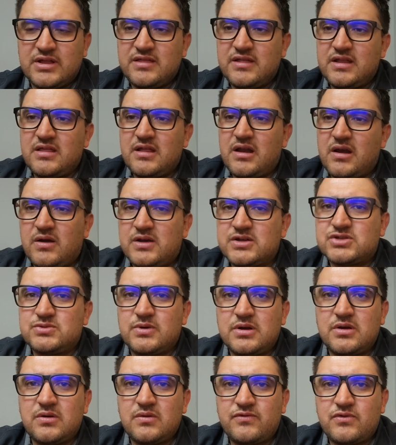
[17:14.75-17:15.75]
And then the last
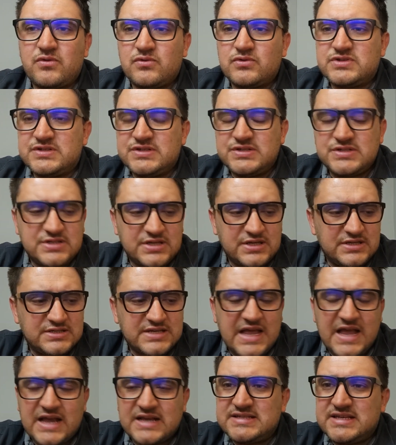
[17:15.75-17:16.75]
one, of course, is
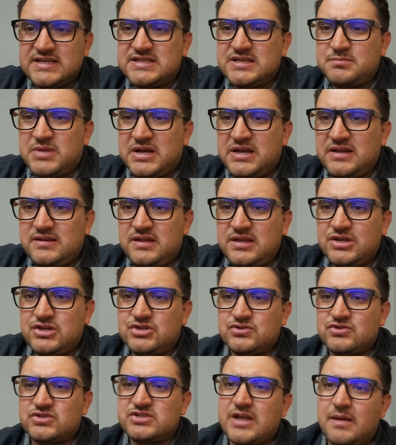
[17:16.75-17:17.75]
is accessibility issues.